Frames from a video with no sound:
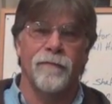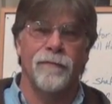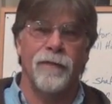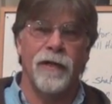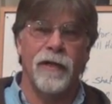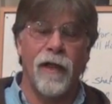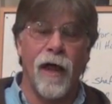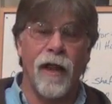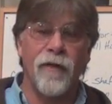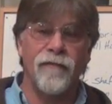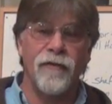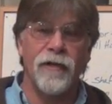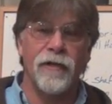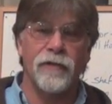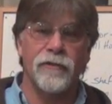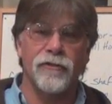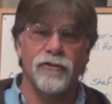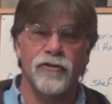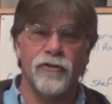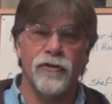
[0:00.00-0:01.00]
But a lot of
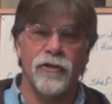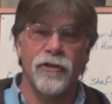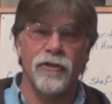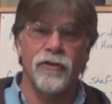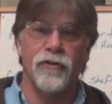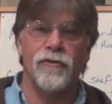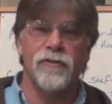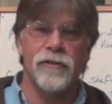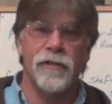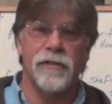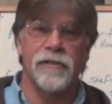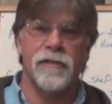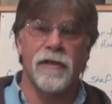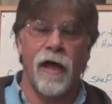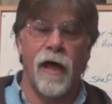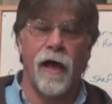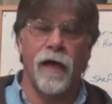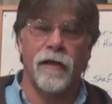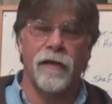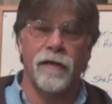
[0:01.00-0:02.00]
vehicles, you can use the
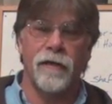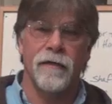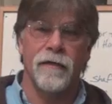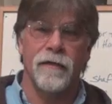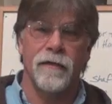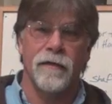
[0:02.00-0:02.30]
stock